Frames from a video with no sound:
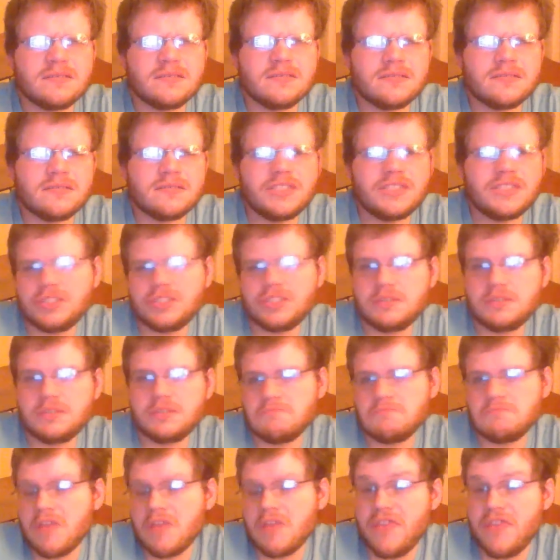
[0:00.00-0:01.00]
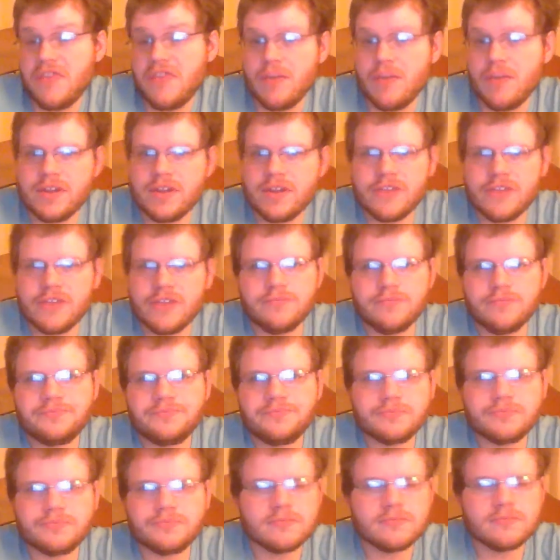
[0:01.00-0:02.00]
It's just a thing we do.
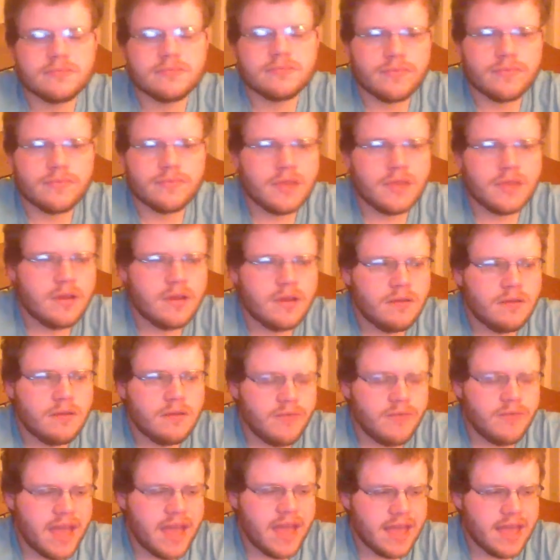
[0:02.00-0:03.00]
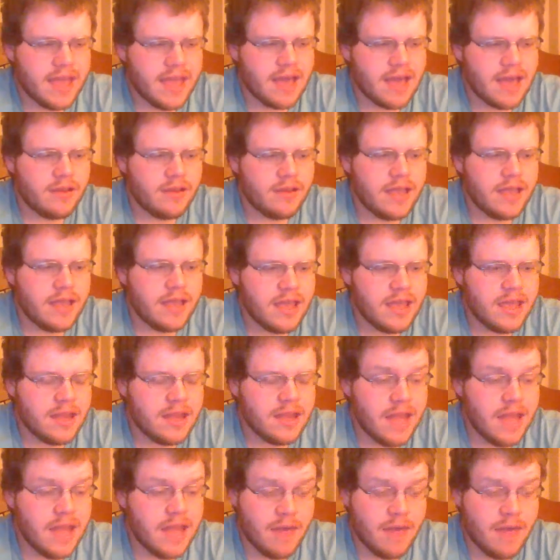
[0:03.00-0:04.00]
We hang out,
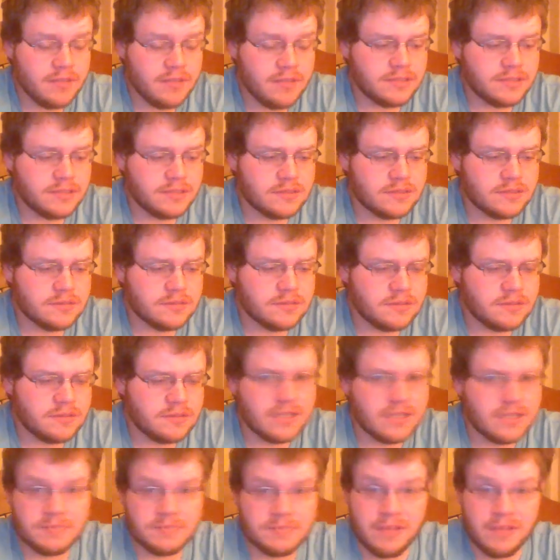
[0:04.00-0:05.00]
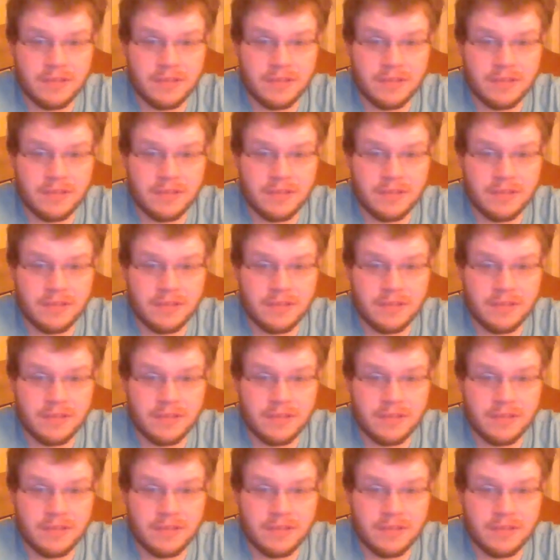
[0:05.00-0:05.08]
and yeah, it was this.